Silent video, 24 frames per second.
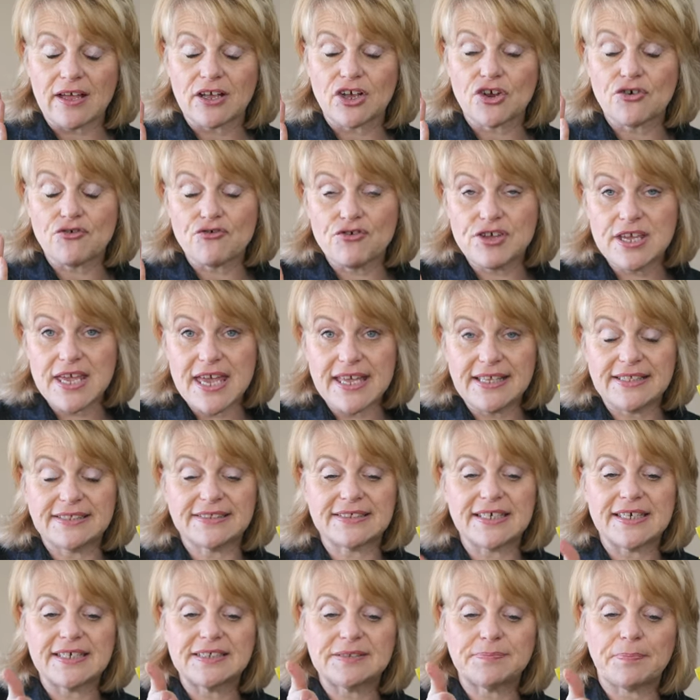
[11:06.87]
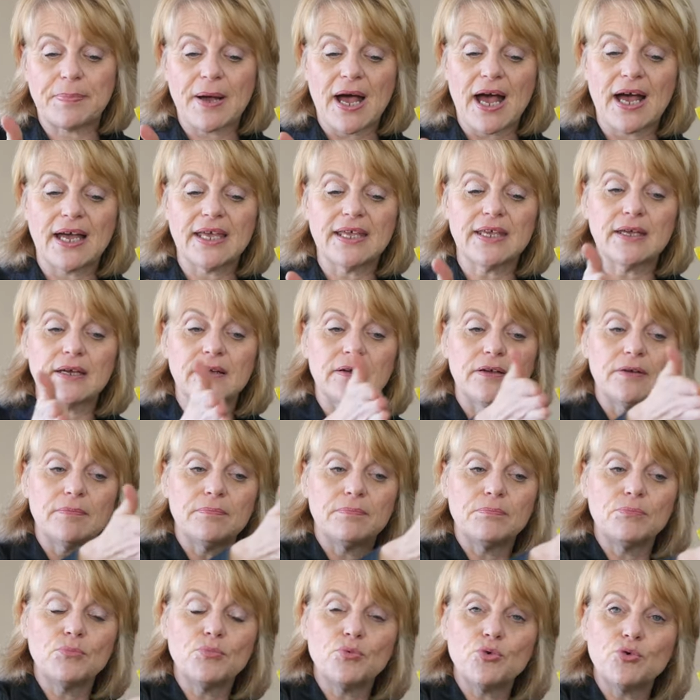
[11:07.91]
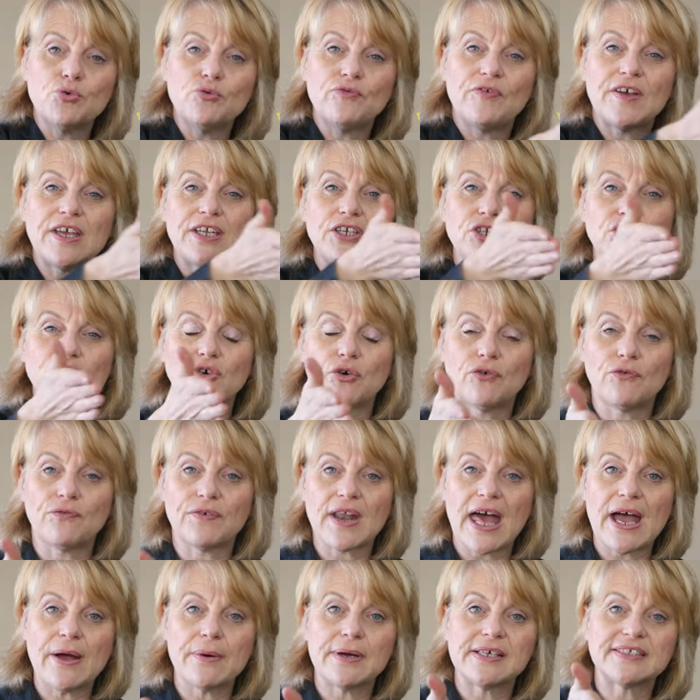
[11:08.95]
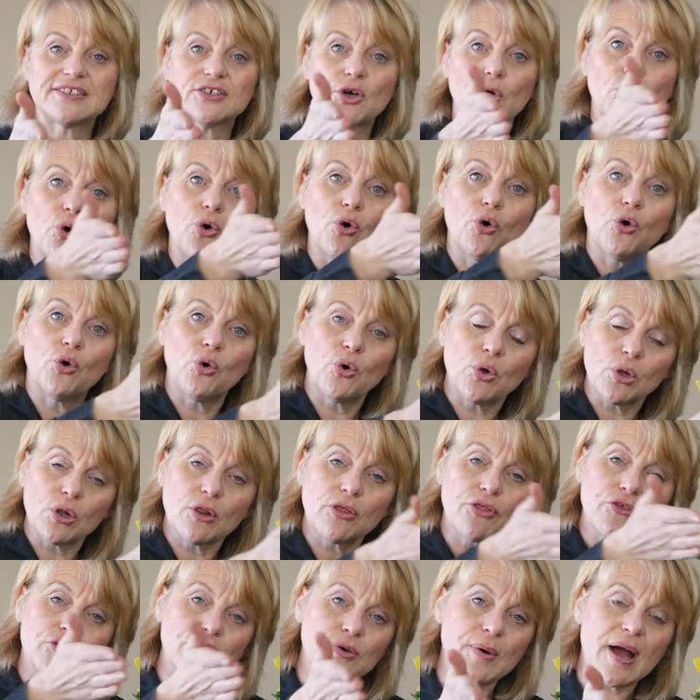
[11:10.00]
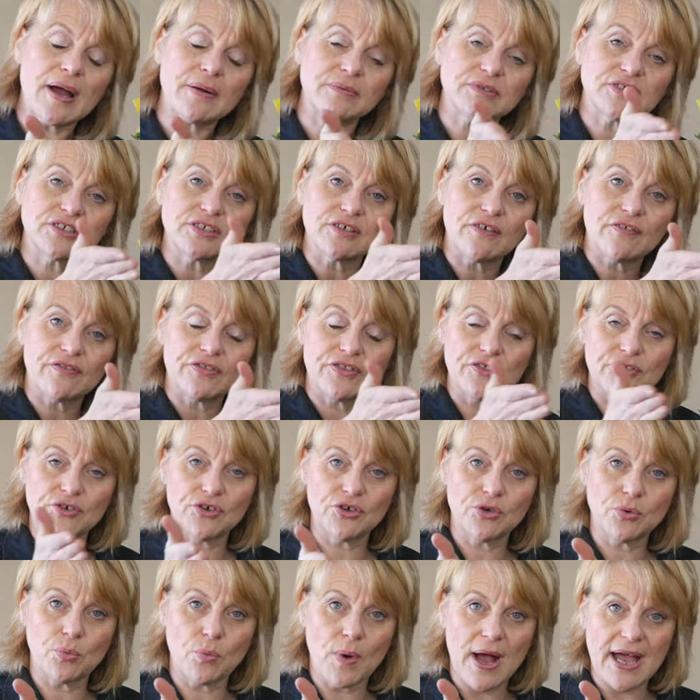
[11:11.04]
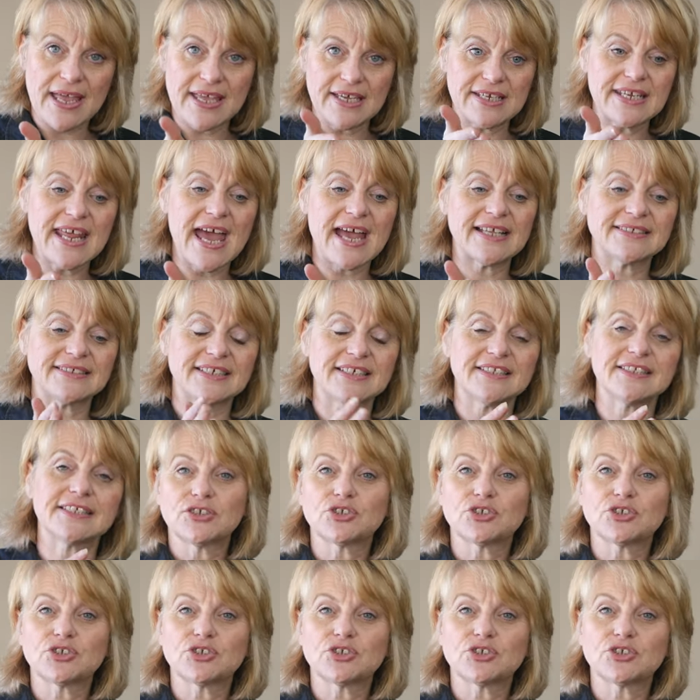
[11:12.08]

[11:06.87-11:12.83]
created by moving your flowers all throughout the wire netting.